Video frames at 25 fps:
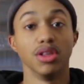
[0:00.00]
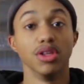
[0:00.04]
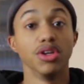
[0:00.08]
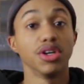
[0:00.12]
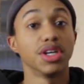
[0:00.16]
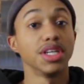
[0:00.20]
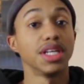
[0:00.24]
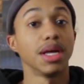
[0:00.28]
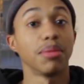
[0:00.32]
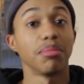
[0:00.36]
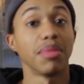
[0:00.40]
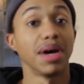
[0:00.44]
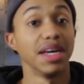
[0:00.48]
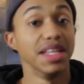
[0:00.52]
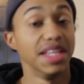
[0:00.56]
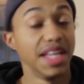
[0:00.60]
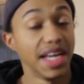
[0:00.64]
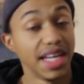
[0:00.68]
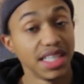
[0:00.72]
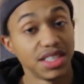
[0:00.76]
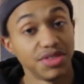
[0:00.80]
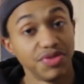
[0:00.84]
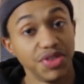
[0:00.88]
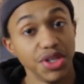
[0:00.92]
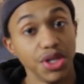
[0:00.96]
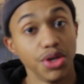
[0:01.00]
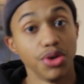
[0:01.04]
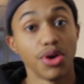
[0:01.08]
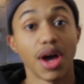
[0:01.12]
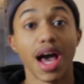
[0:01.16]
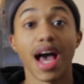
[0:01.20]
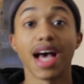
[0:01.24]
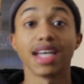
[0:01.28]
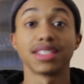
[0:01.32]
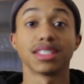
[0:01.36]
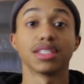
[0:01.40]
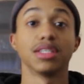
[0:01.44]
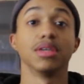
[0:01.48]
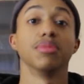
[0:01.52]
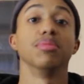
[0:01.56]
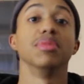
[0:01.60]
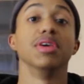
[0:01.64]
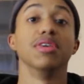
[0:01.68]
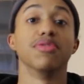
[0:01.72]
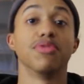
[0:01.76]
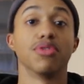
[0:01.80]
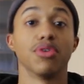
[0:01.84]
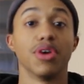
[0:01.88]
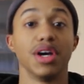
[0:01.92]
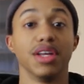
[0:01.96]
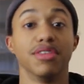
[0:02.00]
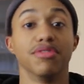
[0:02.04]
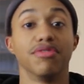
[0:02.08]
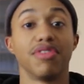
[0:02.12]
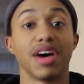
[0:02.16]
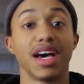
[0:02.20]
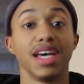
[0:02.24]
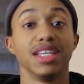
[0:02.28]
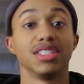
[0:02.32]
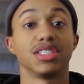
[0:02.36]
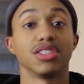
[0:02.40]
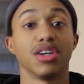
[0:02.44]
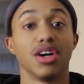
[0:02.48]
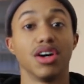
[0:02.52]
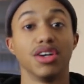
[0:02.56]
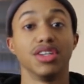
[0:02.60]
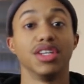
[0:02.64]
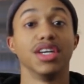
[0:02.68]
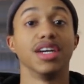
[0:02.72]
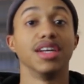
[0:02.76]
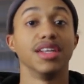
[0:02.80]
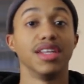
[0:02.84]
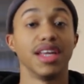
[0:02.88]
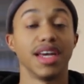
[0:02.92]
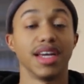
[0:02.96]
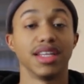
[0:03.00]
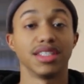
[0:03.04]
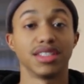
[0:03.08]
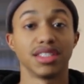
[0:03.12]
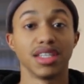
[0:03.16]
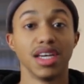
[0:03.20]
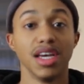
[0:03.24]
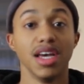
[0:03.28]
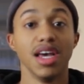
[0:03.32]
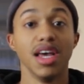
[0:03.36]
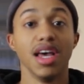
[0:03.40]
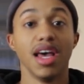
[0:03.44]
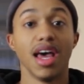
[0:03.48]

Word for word: looking at my dance video asking me for advice on their dance.